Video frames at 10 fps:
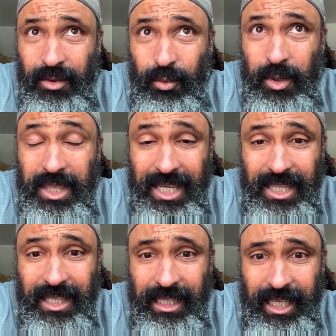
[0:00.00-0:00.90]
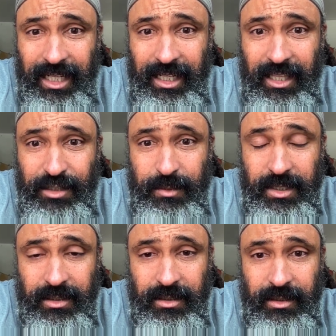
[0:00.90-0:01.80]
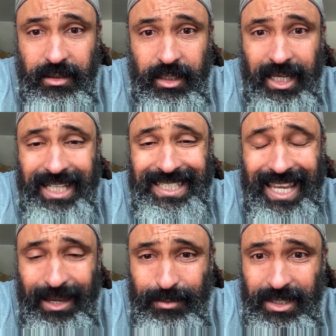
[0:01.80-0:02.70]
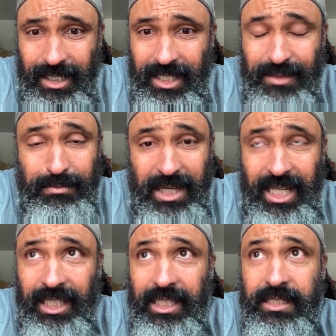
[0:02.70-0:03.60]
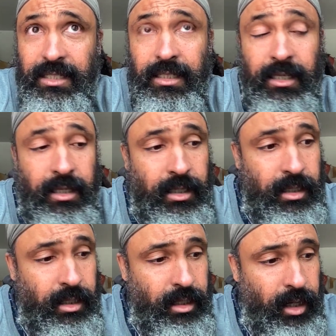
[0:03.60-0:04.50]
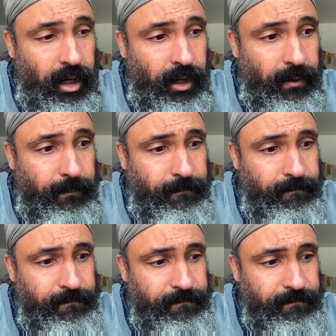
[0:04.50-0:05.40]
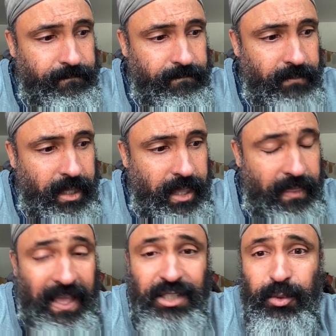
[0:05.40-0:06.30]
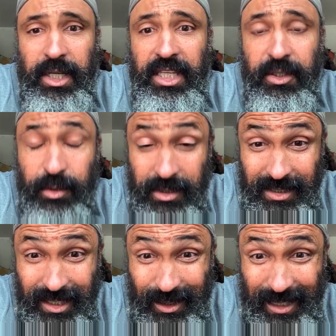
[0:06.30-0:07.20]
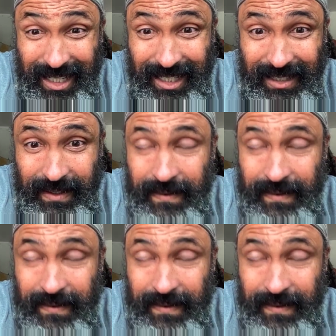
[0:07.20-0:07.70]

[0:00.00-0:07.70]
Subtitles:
within the land acknowledgements. It's empty. It's meaningless. And that's what it used to sound like